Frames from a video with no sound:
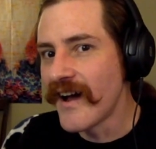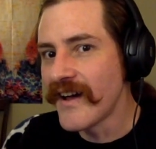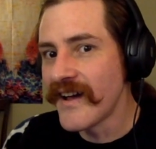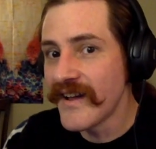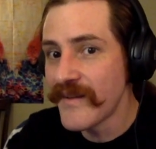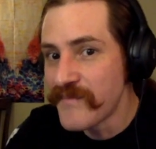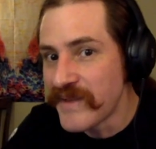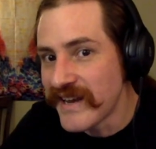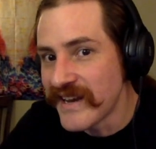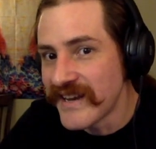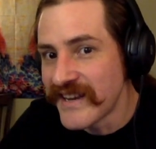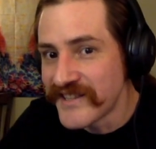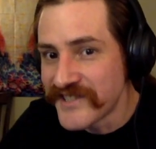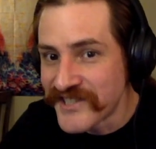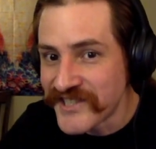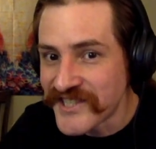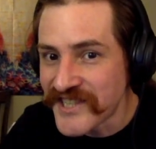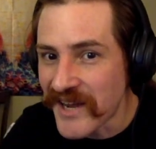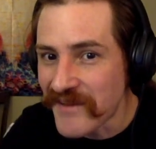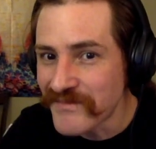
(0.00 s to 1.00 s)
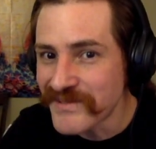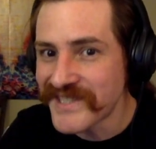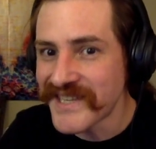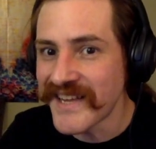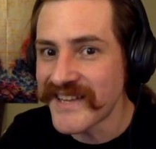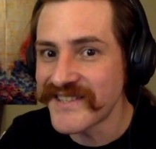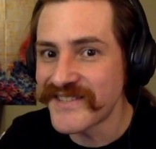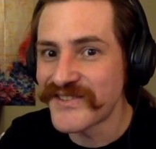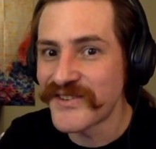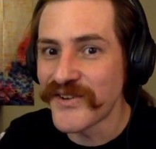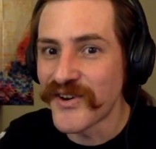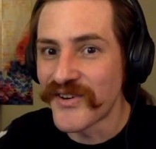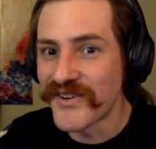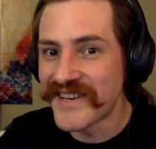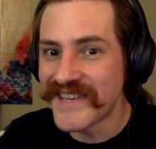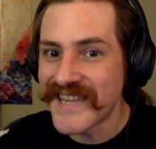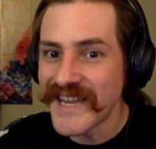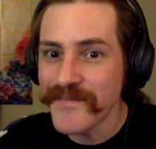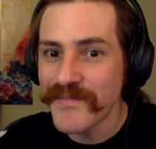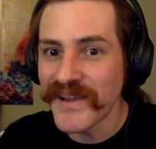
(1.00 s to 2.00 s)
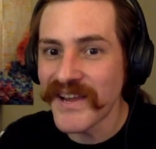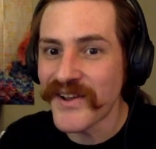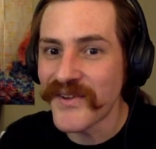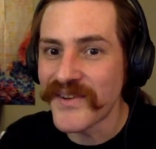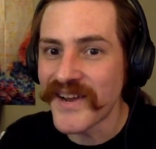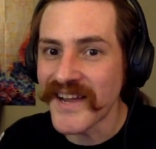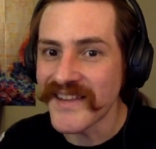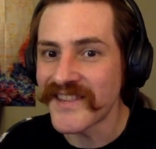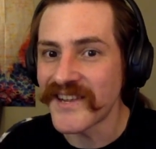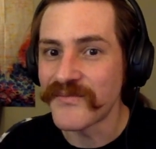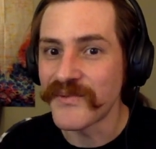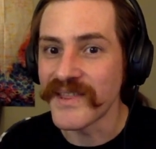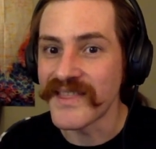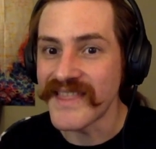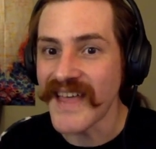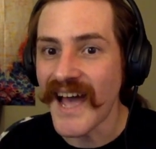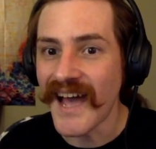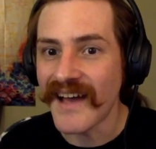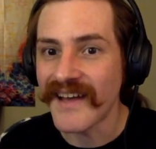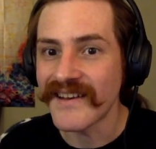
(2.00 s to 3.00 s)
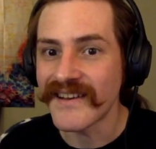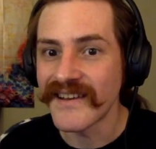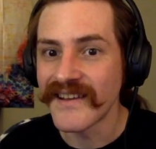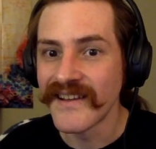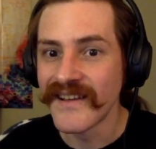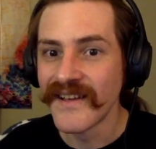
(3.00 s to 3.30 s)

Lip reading: I mean, in some sense, you are deeply connected with that,